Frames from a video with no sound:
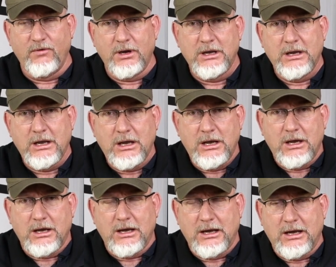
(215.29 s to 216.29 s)

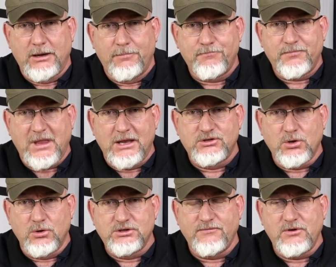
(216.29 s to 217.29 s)
As those of you
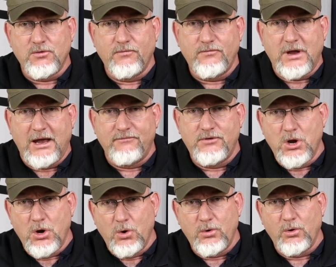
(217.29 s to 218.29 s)
have known who have
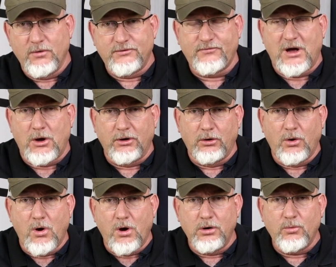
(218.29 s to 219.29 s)
followed along with the
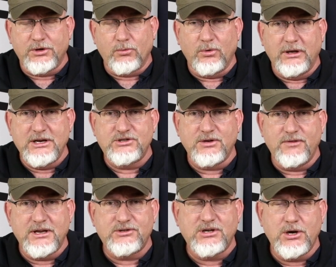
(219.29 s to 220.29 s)
release of this here,
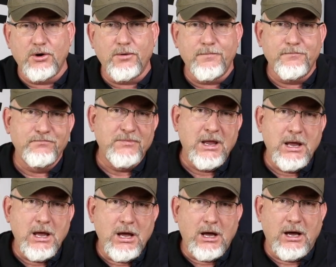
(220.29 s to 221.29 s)

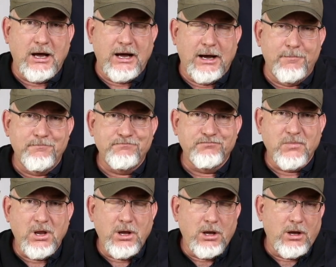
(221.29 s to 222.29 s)

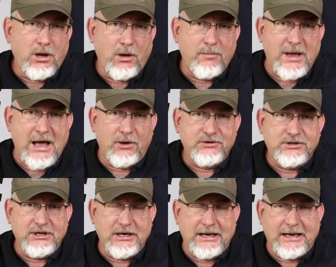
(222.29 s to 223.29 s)
about
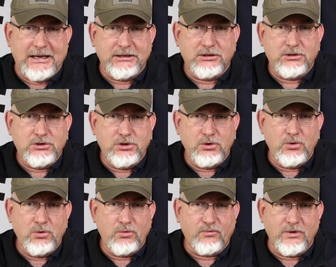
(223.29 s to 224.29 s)
2-3
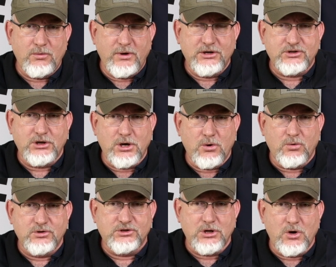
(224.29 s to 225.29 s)
weeks ago or so,
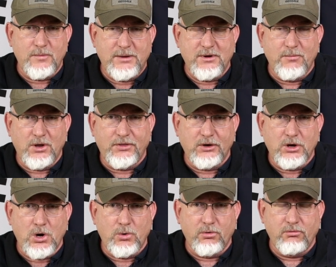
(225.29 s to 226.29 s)
maybe a month ago, we
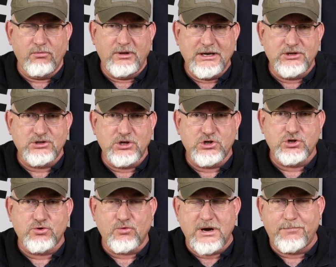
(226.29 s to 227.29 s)
released the strip
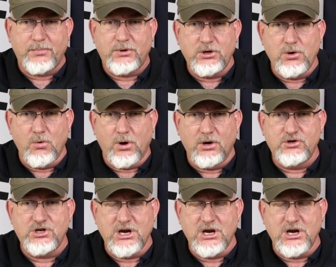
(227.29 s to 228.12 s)
URGI